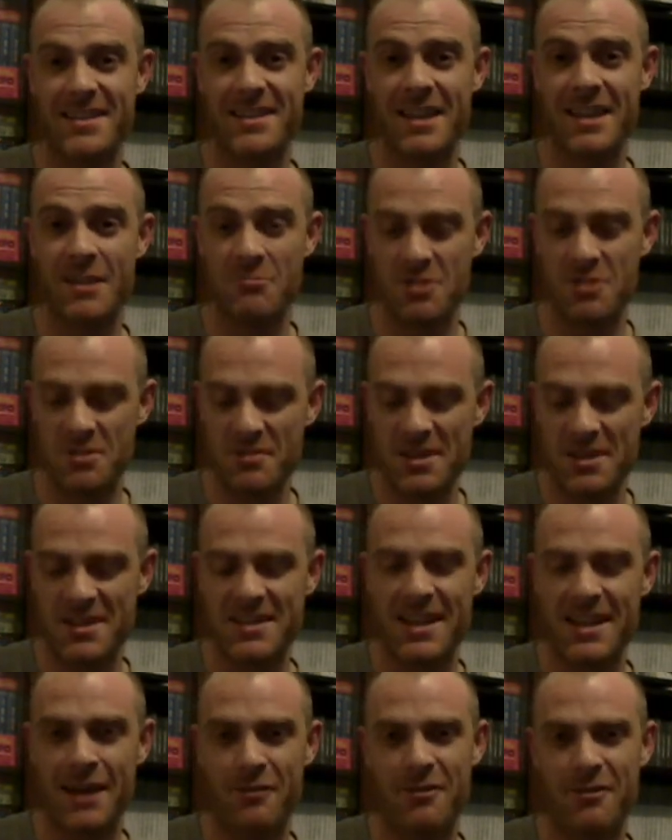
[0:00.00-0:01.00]
It was a bit
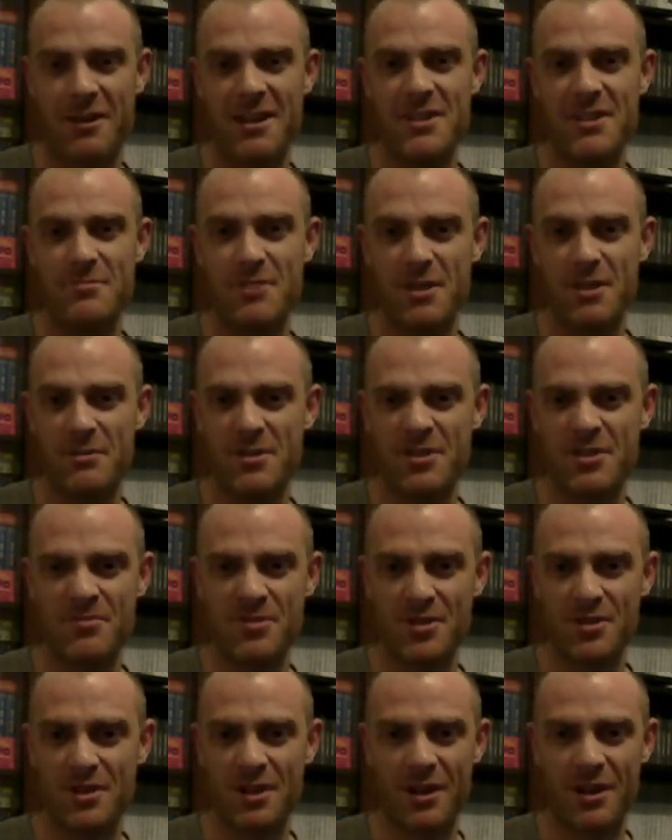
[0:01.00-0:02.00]
sacrilege, but there was some
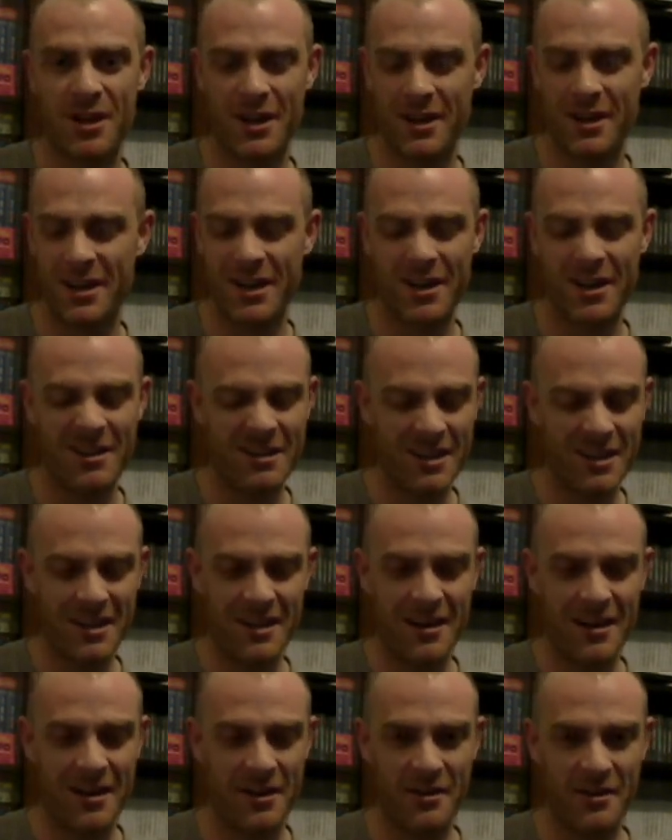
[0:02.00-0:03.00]
sort of like, I
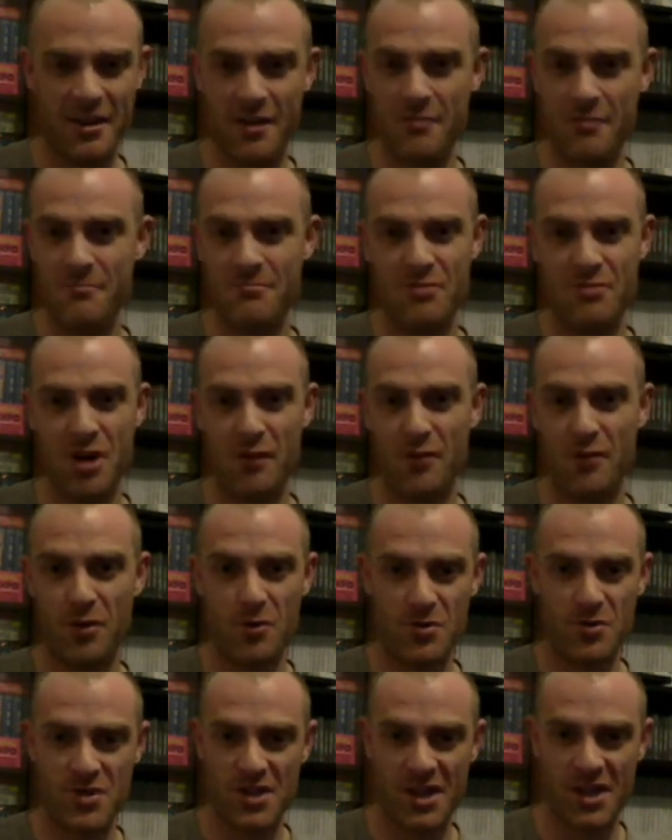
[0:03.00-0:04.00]
don't know,
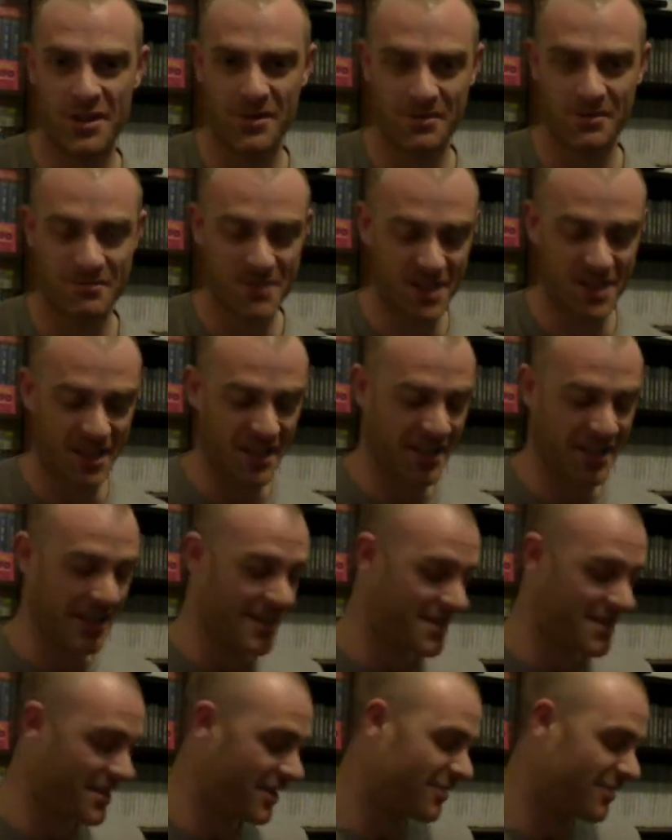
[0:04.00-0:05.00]
novels, you know, on CD,
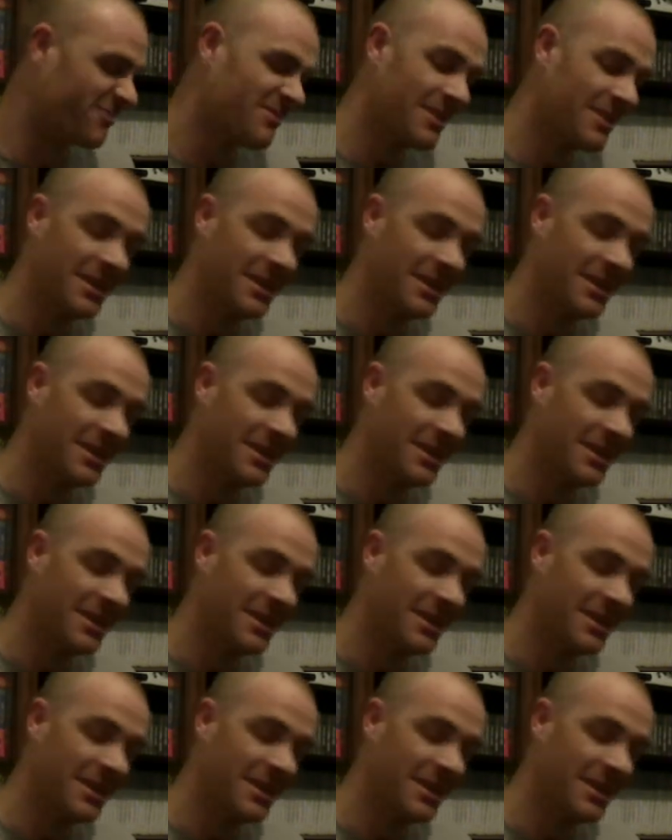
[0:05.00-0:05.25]
so